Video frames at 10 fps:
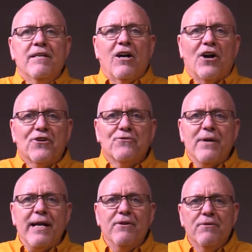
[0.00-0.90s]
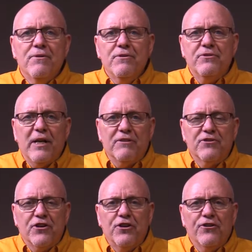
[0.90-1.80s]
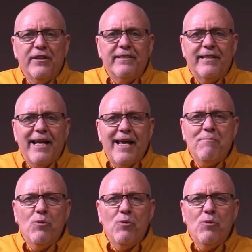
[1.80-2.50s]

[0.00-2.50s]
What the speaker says: our greeters and security team